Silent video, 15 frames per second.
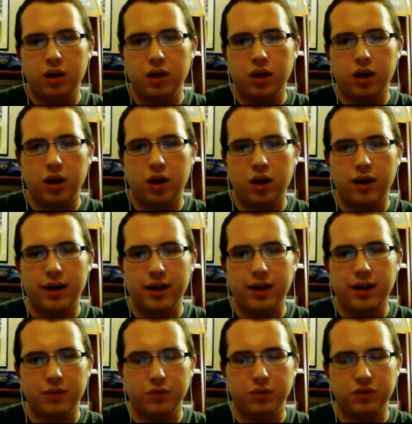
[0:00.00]

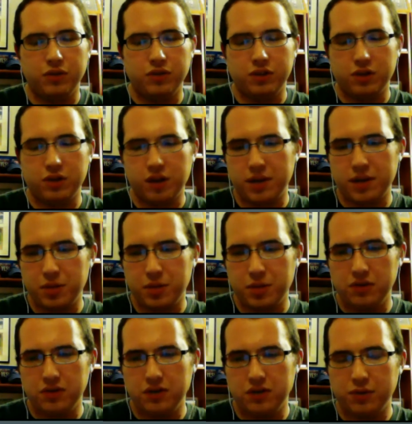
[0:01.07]
And we're just going to talk about
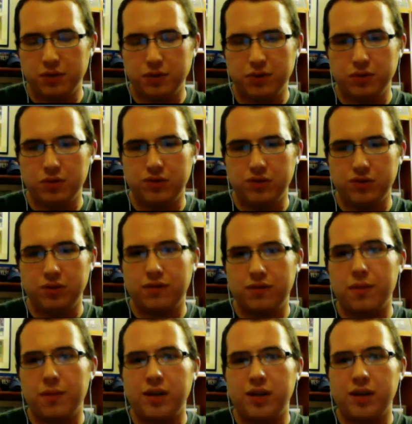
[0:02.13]
airbenders now, which were the result of
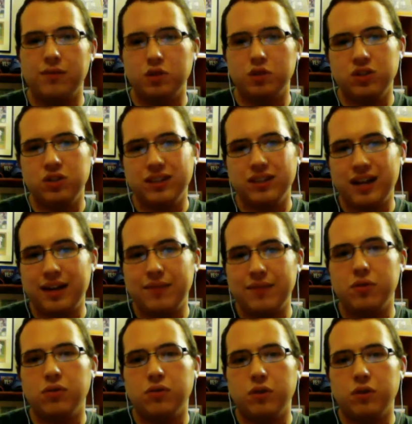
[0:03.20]
harmonic convergence, not even
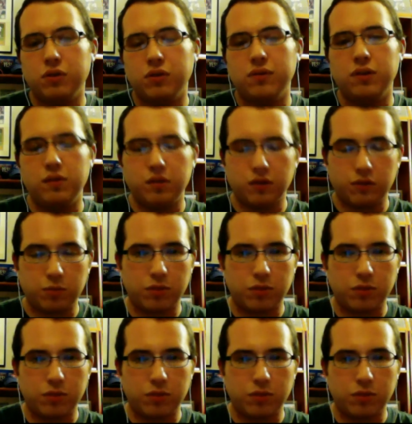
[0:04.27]
the result of leaving